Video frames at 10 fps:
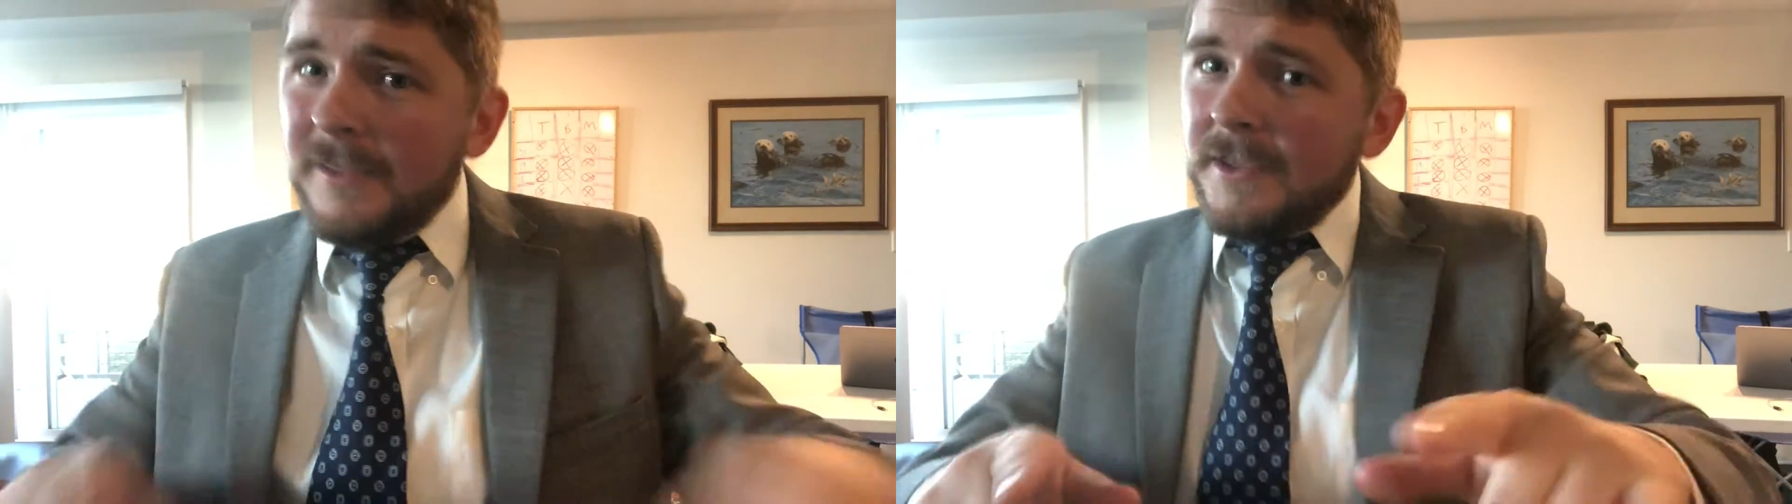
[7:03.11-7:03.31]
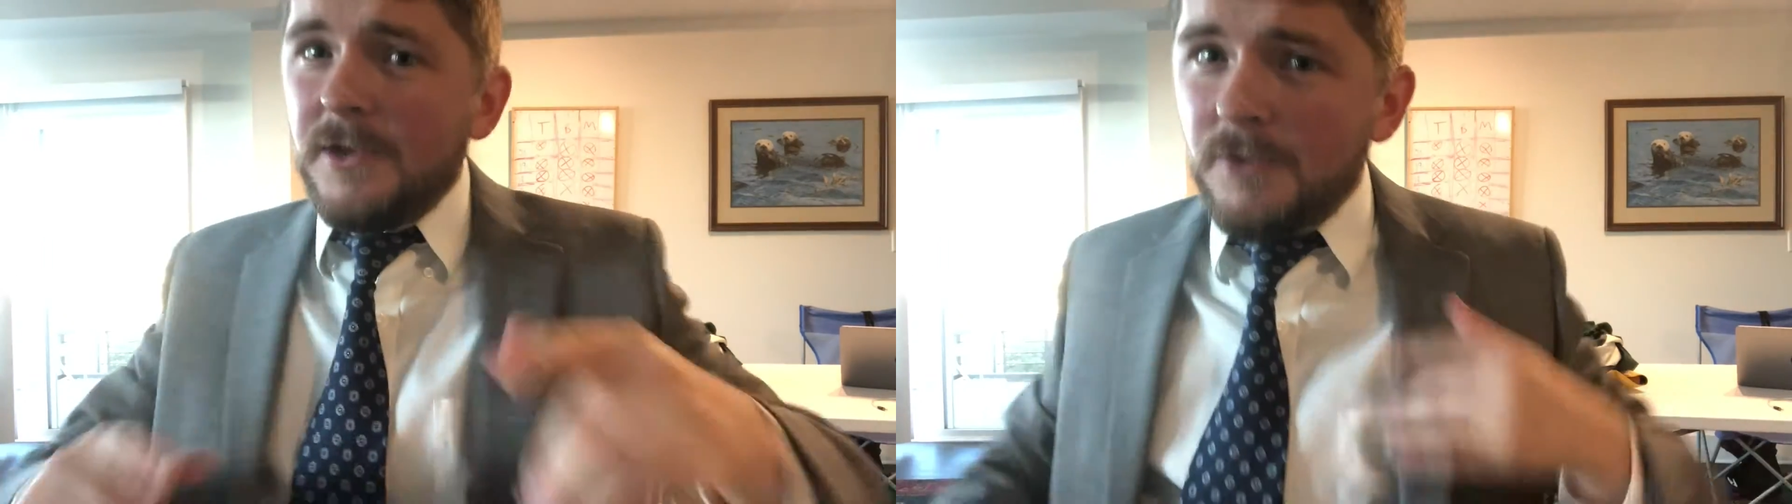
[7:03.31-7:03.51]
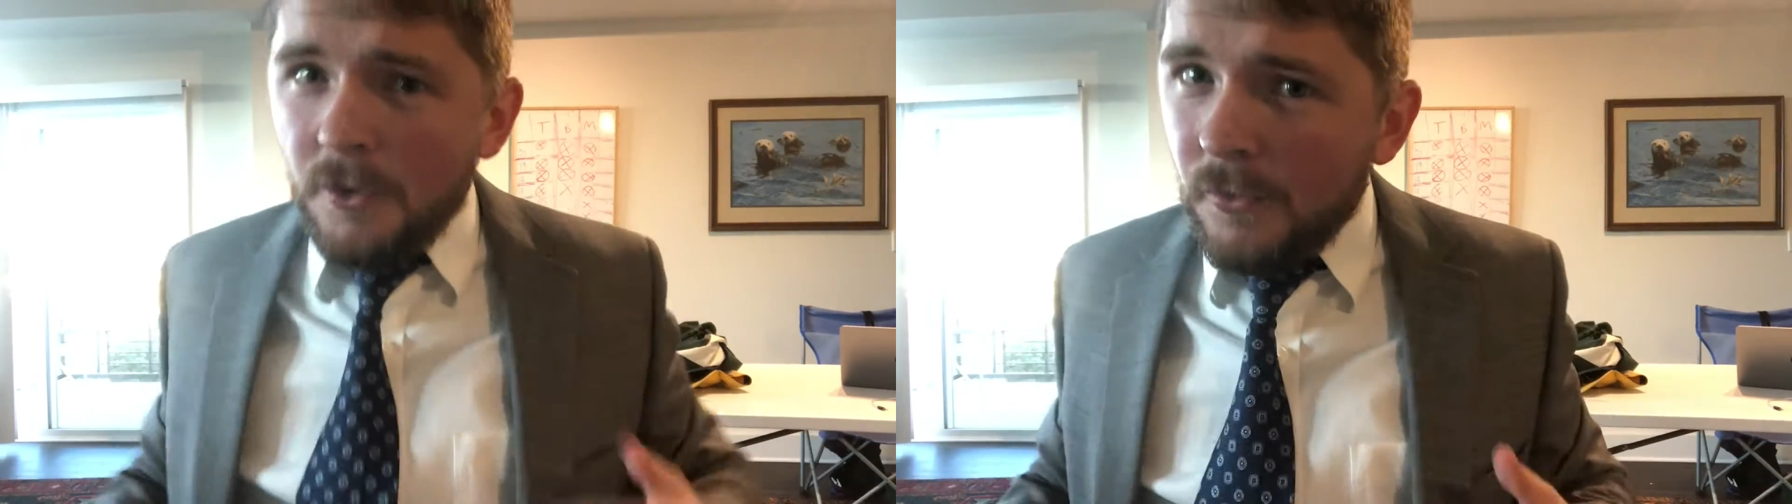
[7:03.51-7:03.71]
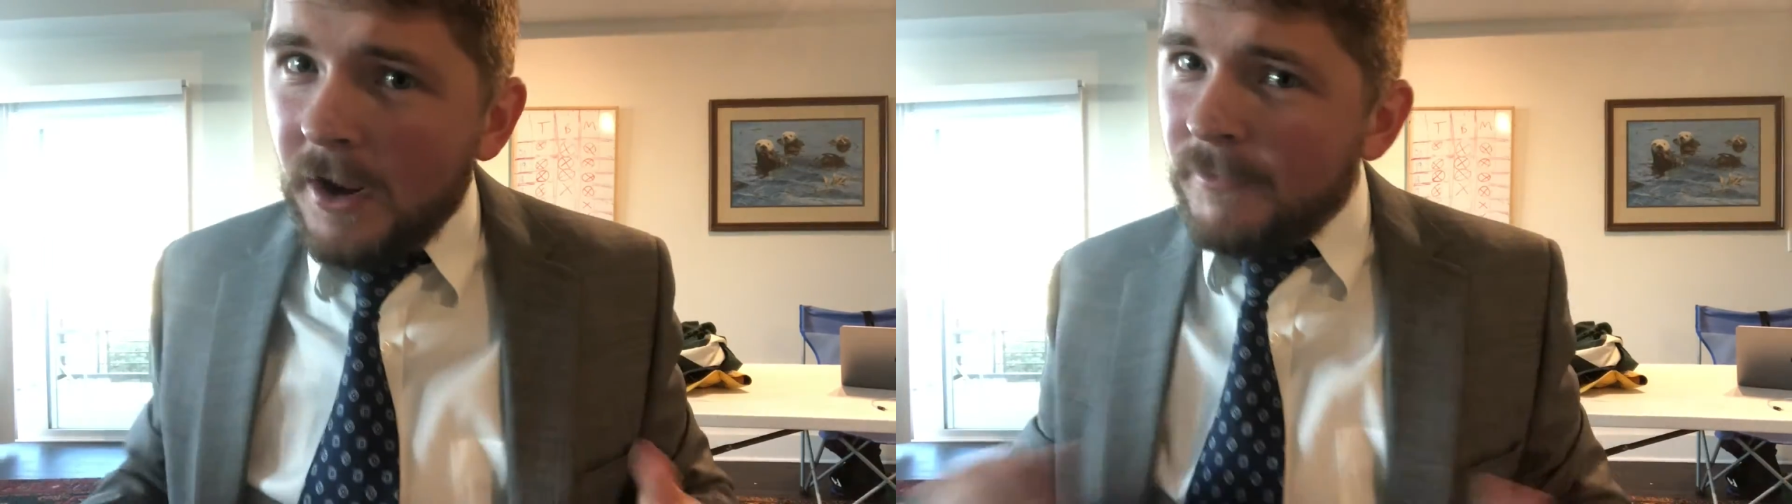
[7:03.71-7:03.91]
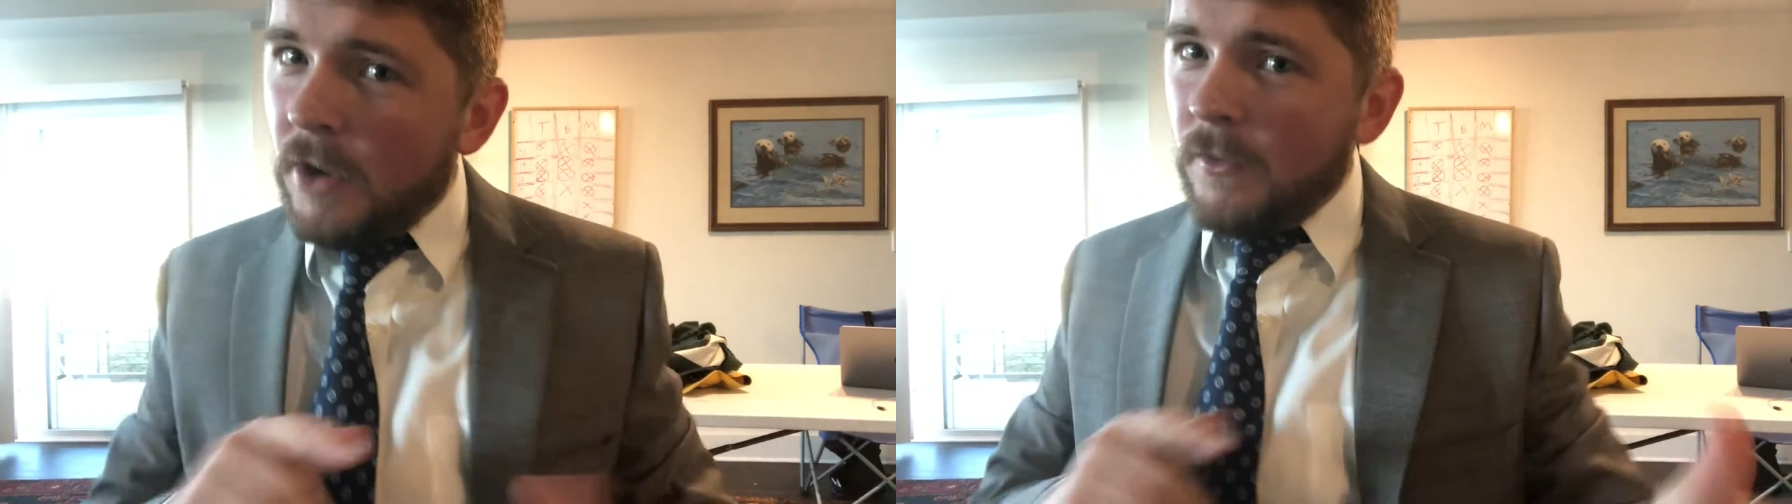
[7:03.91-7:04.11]
think you know where
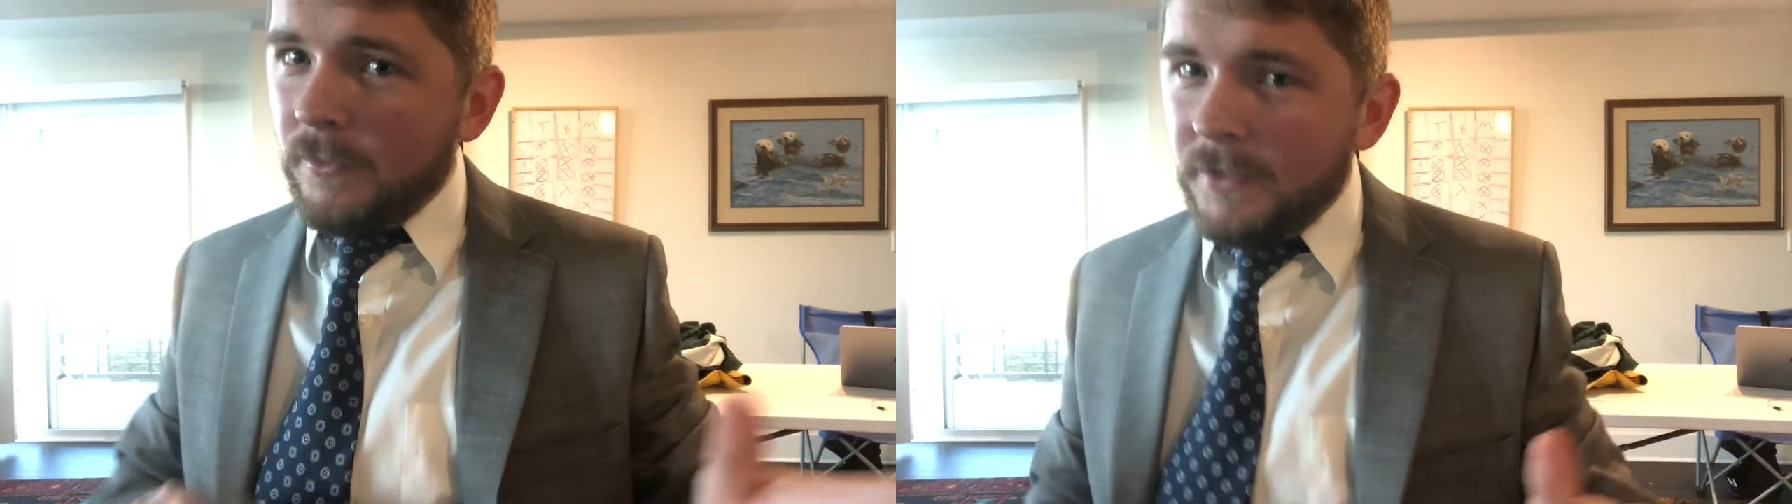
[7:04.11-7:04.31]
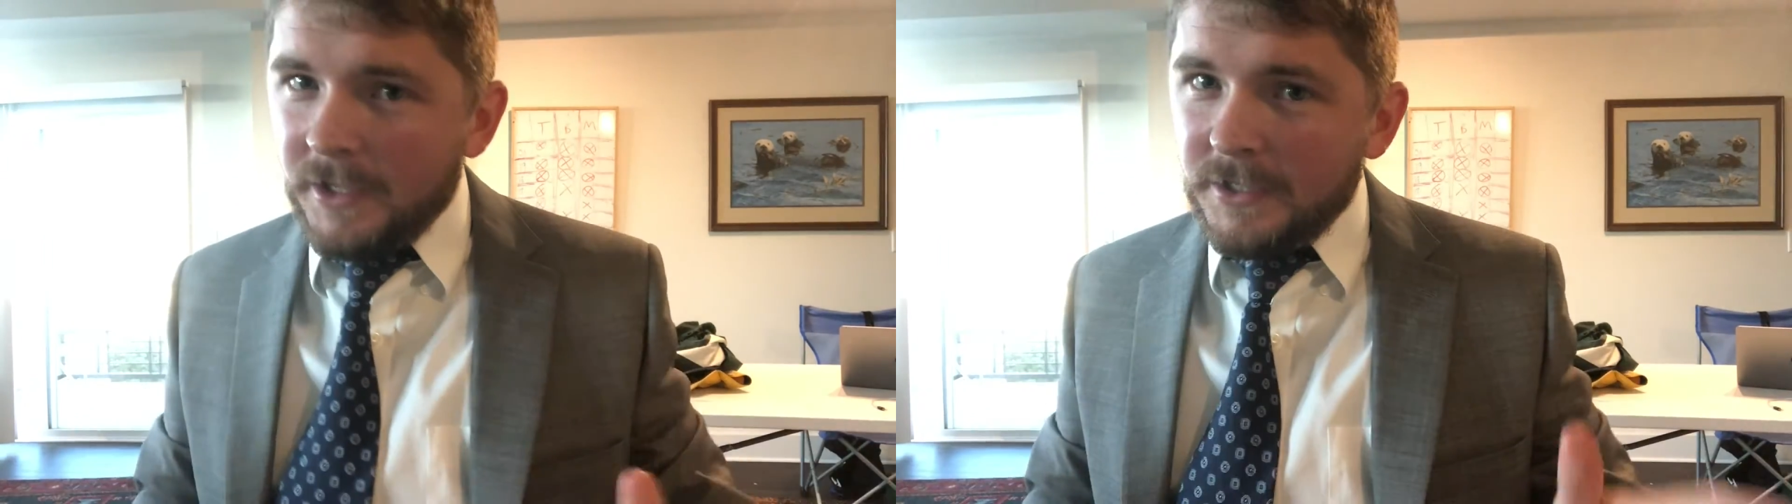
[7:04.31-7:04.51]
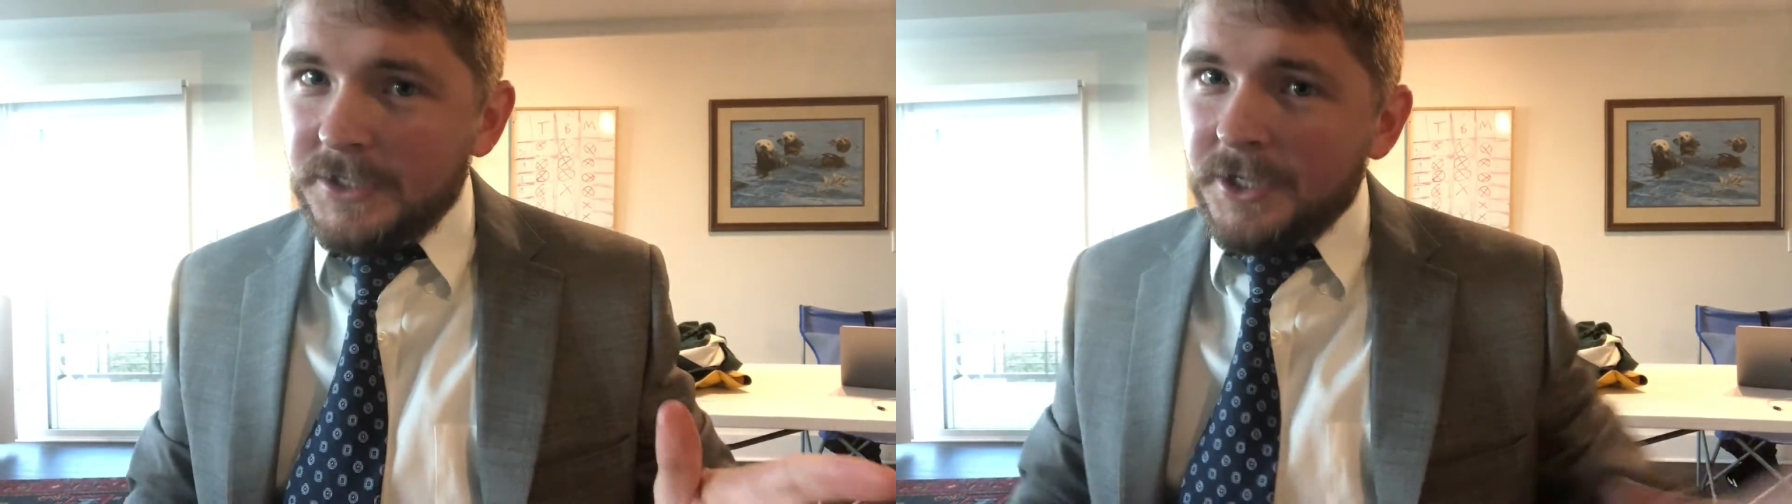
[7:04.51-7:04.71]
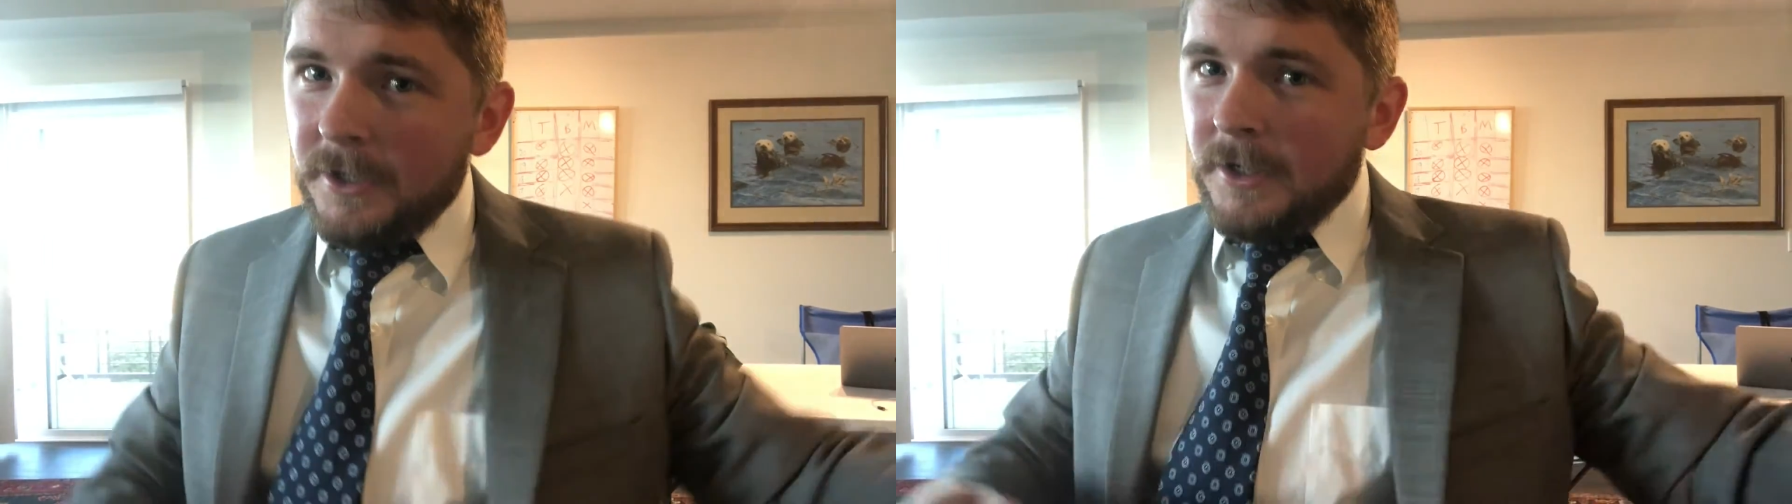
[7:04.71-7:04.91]
I'm going with this.